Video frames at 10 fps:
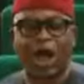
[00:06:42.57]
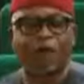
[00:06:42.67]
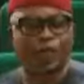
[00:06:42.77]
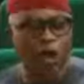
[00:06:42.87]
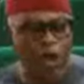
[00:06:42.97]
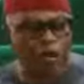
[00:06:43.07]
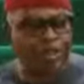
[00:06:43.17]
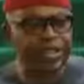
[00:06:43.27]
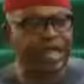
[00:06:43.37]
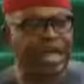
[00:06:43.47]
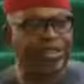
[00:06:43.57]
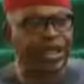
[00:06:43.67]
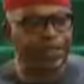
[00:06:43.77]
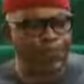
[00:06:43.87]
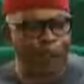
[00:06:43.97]
approach the
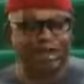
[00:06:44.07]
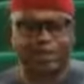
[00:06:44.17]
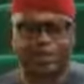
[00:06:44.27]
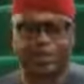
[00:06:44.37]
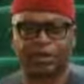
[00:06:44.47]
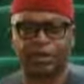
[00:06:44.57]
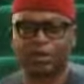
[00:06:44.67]
Nigerian police